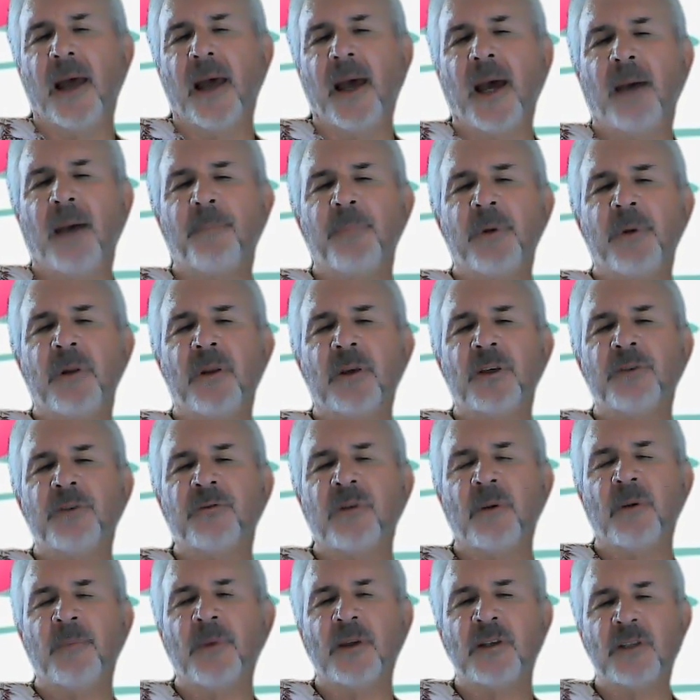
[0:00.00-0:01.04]
happiness
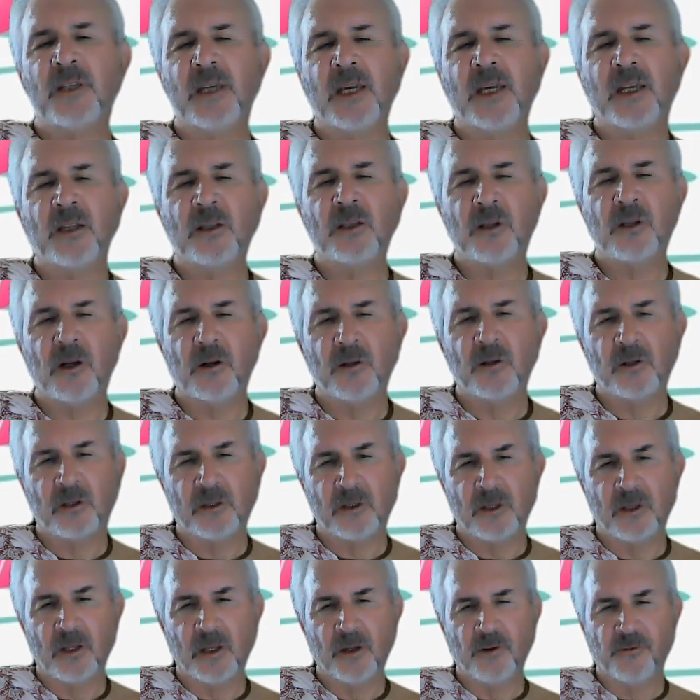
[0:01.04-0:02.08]
from this
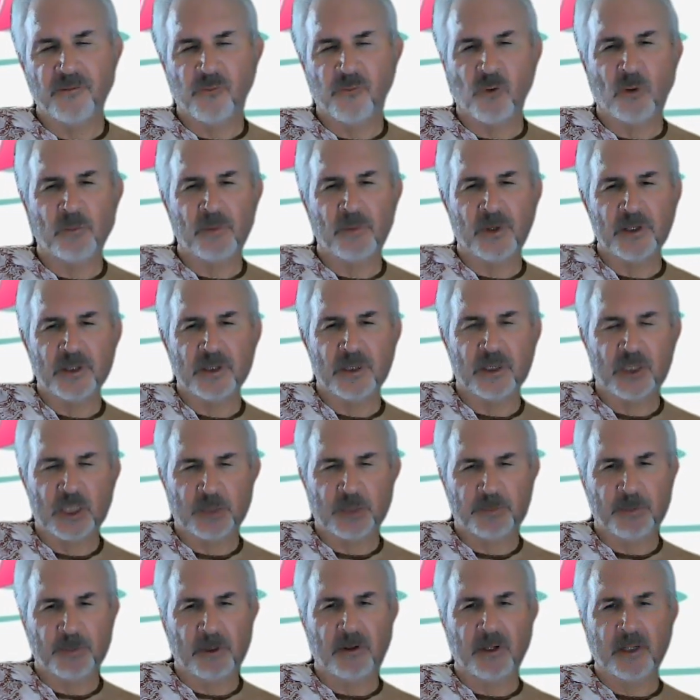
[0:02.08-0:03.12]
eternal formless
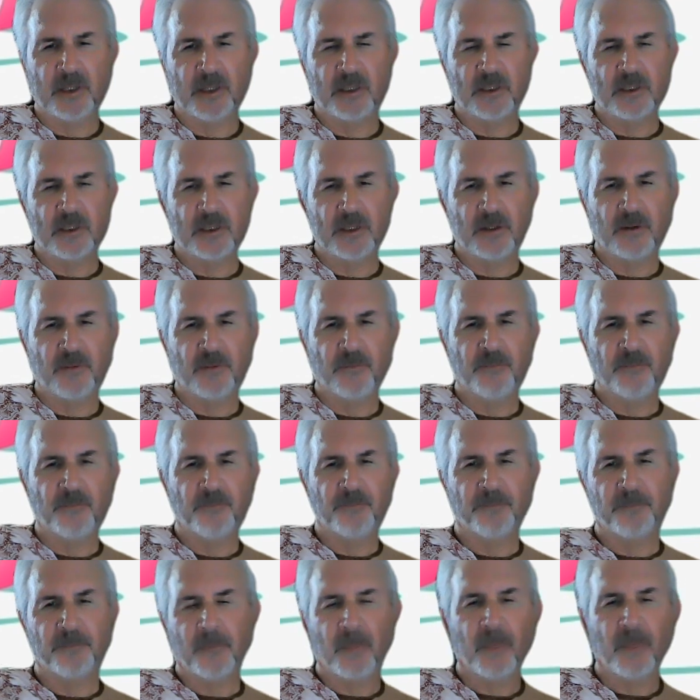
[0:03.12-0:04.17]
experience.
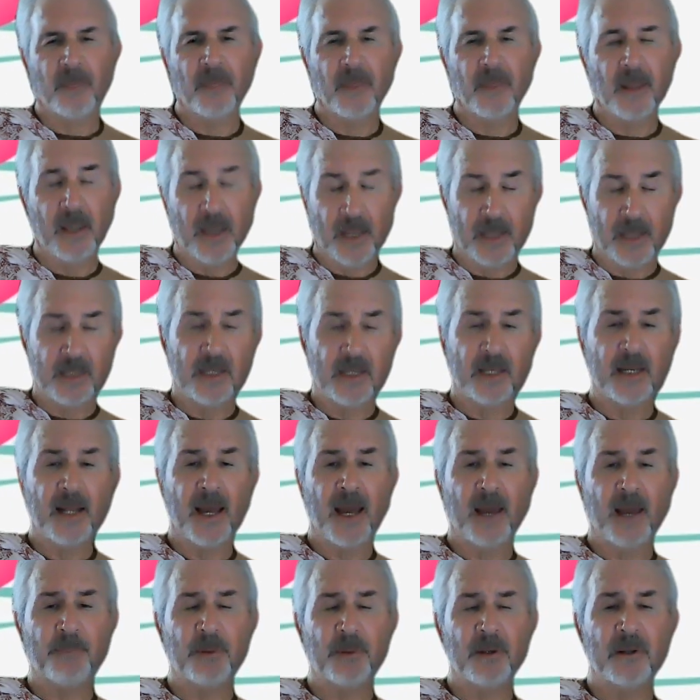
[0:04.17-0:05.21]
It can
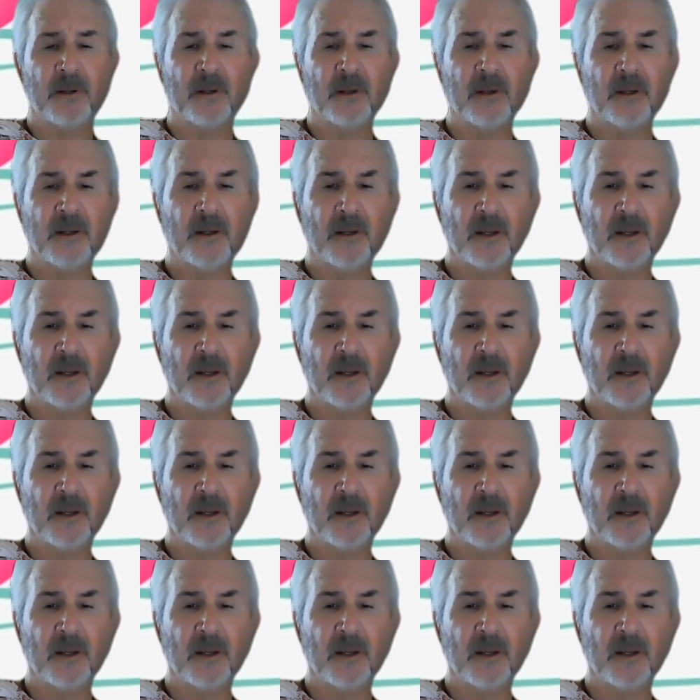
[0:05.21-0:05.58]
happen.